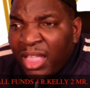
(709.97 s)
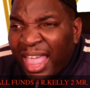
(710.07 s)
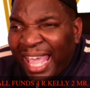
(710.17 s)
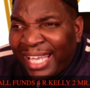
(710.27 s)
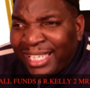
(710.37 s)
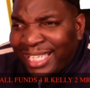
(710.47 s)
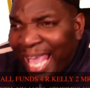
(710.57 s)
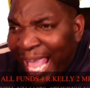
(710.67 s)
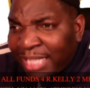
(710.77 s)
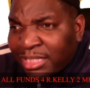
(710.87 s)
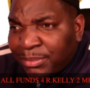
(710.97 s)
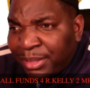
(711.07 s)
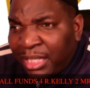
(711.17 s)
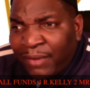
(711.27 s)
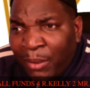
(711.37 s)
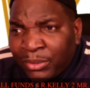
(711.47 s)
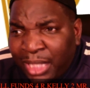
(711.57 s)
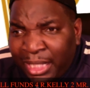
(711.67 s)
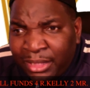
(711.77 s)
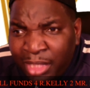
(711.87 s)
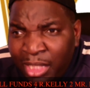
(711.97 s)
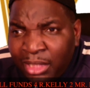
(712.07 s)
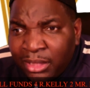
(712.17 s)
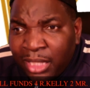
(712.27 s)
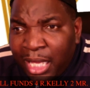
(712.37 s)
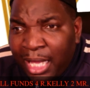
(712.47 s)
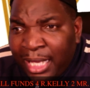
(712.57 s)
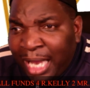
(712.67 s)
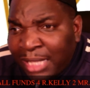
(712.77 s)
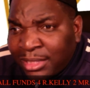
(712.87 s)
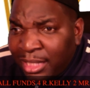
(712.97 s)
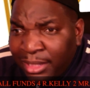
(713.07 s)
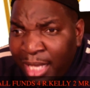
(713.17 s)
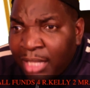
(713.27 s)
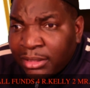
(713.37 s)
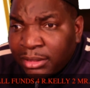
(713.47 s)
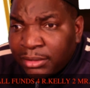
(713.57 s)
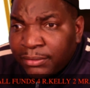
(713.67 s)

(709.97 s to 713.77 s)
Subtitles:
And he asked me if I was 18. And I said yes.